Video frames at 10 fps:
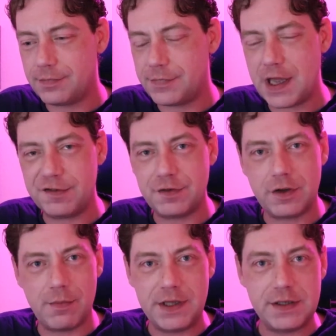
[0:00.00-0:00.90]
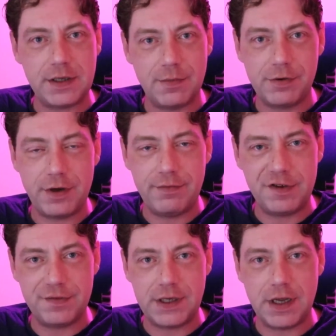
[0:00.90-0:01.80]
thanks for commenting on
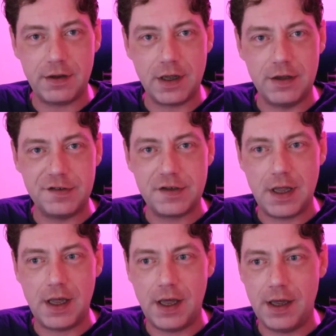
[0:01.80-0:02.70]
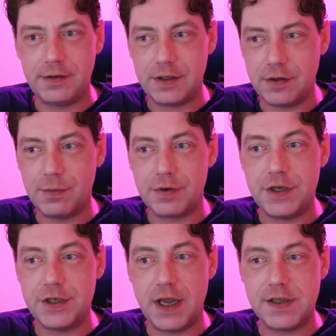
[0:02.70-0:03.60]
previous video, guys. I do
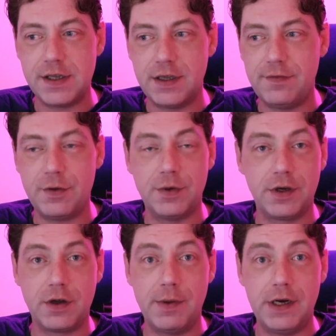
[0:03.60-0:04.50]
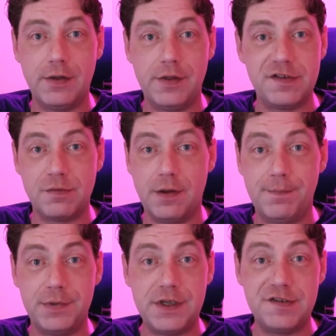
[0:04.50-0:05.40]
appreciate it. If you want to comment on this one,
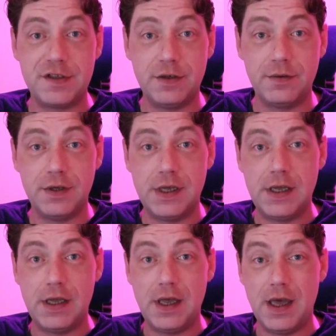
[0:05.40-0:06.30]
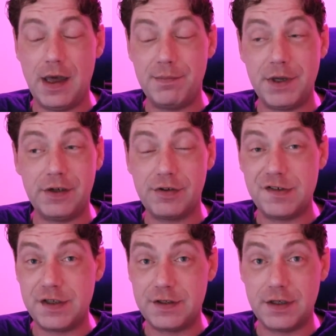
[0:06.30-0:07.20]
please do. I'd be
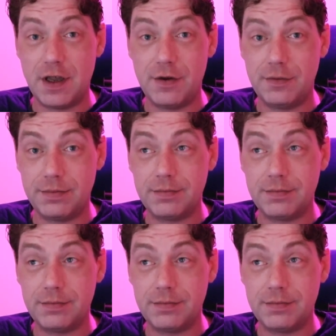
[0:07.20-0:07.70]
interested to know